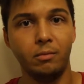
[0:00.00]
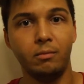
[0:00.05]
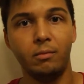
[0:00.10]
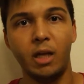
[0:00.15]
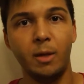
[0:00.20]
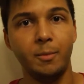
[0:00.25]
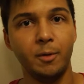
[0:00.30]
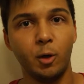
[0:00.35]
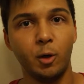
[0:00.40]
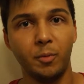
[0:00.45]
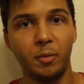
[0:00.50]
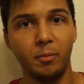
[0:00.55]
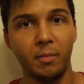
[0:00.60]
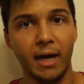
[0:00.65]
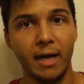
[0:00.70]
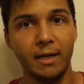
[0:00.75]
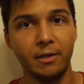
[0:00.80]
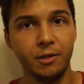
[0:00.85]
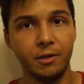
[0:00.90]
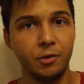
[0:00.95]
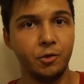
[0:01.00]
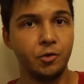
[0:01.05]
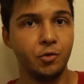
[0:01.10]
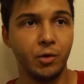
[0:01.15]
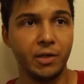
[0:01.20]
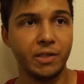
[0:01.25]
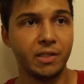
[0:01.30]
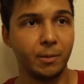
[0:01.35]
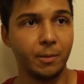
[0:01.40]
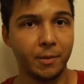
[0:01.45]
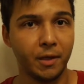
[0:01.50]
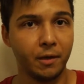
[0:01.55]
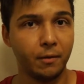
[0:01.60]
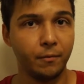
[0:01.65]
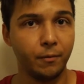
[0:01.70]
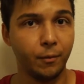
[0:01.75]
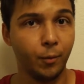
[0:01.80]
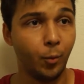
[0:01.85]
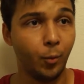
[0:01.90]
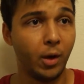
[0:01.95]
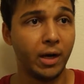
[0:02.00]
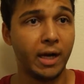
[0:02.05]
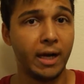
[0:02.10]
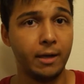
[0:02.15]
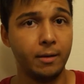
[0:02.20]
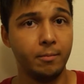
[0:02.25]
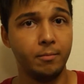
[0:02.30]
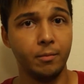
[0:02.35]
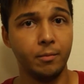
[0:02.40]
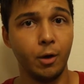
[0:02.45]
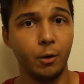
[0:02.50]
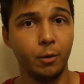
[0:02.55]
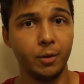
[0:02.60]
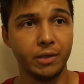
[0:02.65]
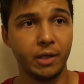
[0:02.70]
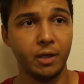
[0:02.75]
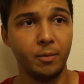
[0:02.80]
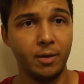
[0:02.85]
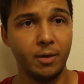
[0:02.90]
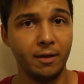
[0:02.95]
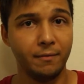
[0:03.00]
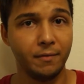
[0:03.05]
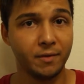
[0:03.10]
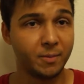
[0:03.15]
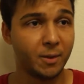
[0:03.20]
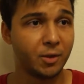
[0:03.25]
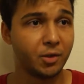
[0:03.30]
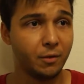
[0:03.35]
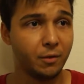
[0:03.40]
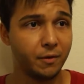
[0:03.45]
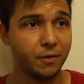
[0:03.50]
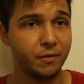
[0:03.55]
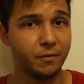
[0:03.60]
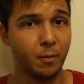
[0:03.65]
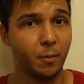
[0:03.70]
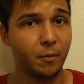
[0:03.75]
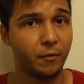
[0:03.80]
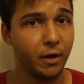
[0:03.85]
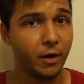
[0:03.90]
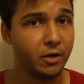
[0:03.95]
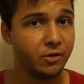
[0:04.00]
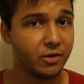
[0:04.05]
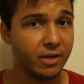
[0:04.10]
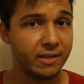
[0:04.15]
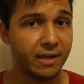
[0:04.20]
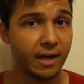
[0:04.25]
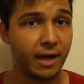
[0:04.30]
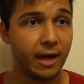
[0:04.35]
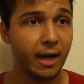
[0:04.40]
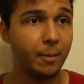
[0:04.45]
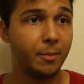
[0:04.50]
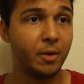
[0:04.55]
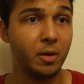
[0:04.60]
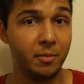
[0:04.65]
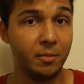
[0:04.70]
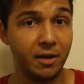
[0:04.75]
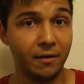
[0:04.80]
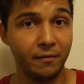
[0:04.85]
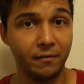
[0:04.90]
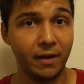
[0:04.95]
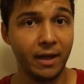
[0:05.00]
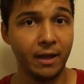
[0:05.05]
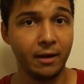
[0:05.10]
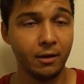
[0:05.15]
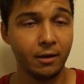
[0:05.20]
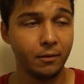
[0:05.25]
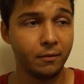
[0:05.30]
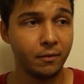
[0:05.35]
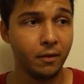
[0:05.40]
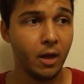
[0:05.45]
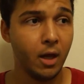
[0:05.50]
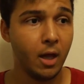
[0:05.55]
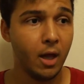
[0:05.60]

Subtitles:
keep an open mind and enjoy something for what I know it's going to be, especially if it's from a franchise that I happen to be a fan of.